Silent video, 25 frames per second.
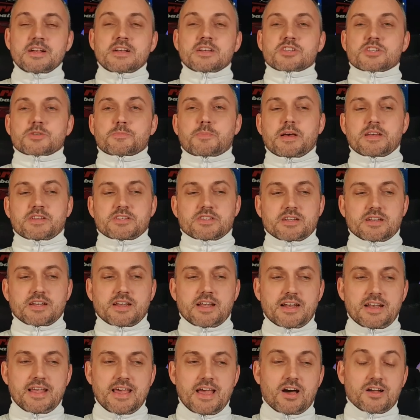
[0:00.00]
Sébastien
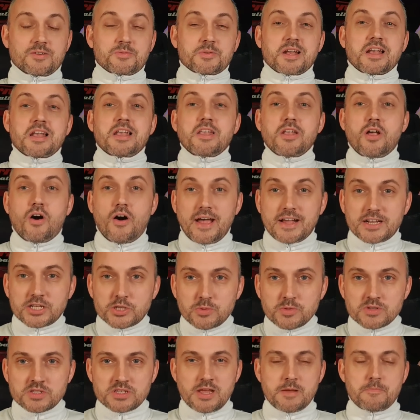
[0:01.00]
Haller. I would have liked
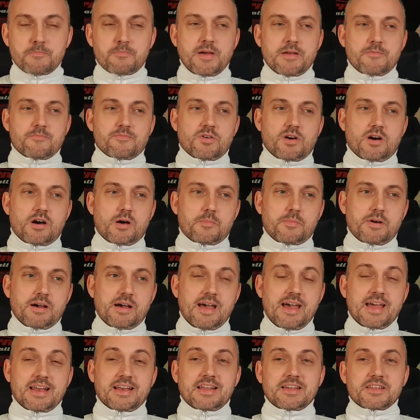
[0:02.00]
to have seen Benrahma
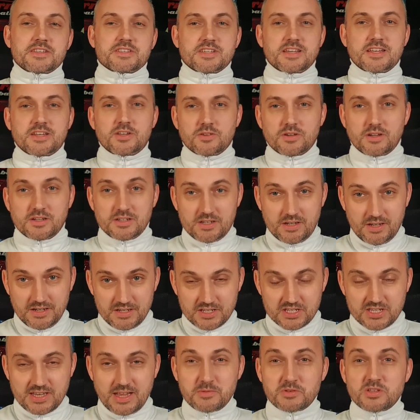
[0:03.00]
and Lanzini at the
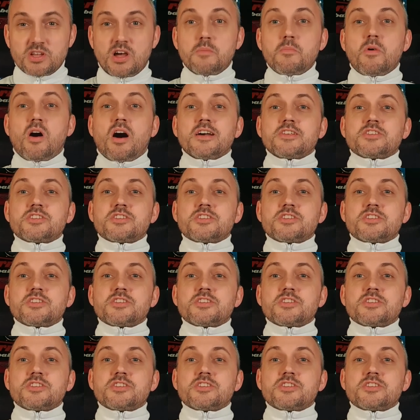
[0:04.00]
same time. I